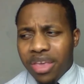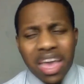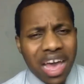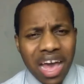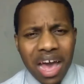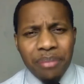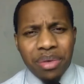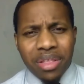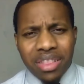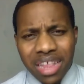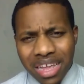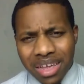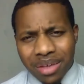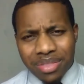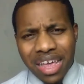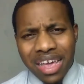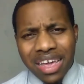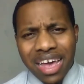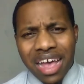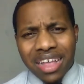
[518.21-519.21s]
I mean, think if they
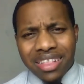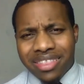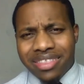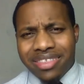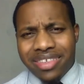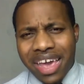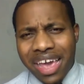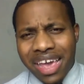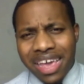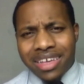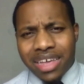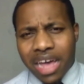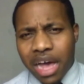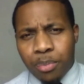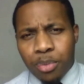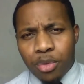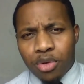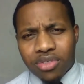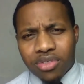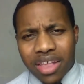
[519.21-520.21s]
got gay
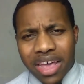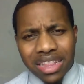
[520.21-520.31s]
couples like